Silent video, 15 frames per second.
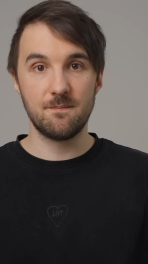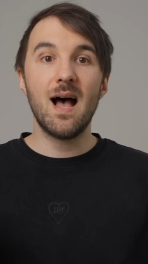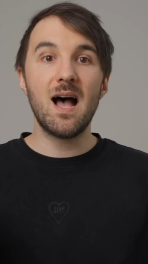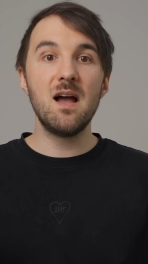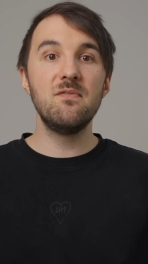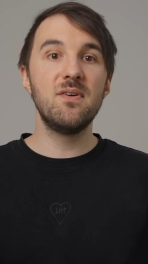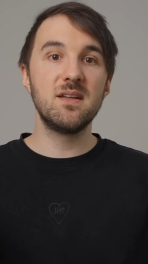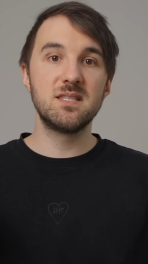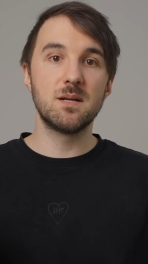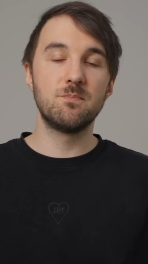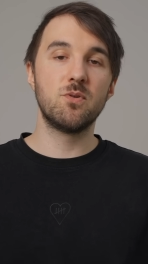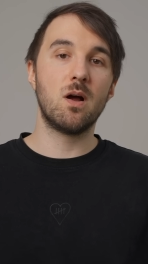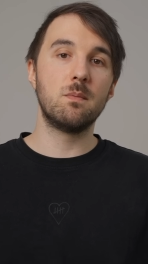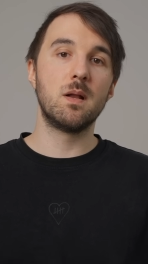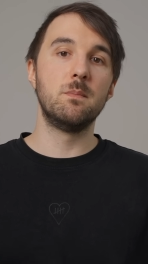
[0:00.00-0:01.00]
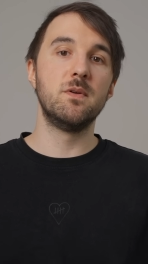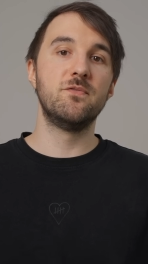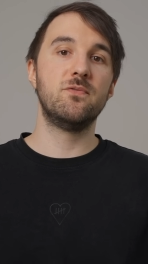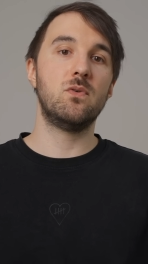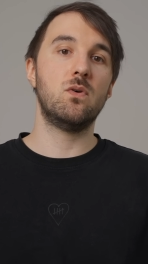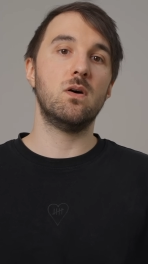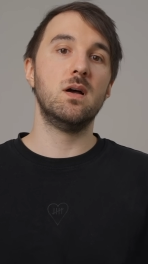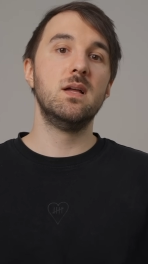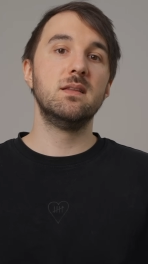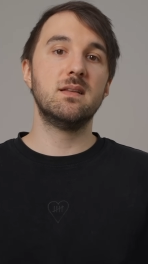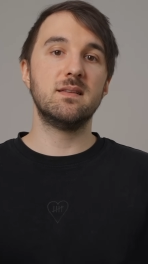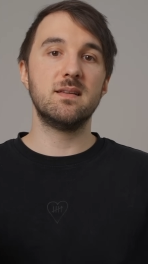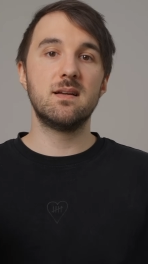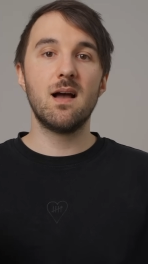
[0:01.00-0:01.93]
I've had the problem before that the